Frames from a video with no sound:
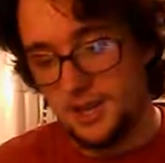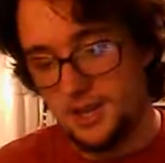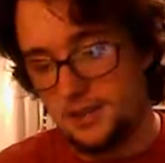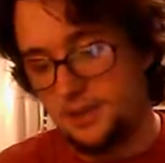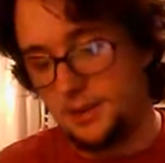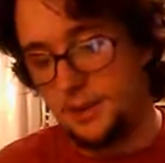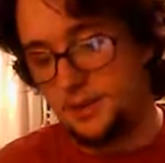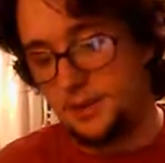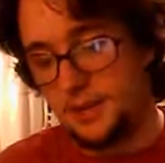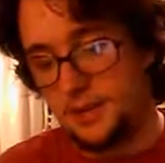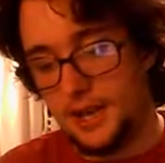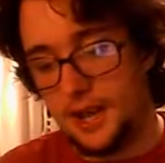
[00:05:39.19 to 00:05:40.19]
this is
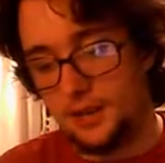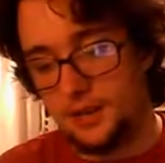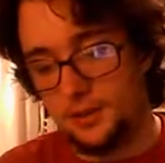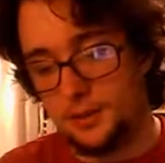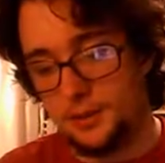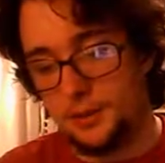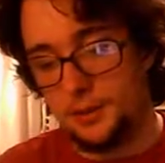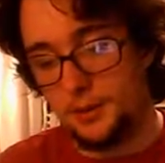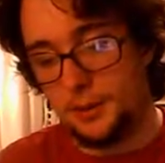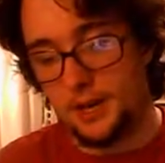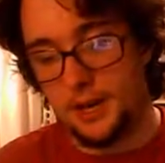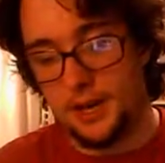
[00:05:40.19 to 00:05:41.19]
something your characters would be
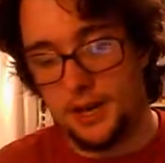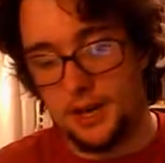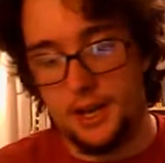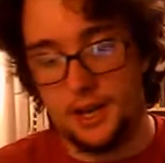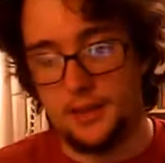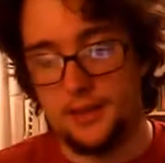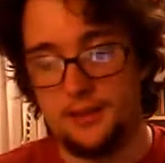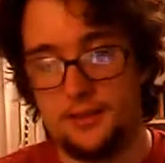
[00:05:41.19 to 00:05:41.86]
reading, and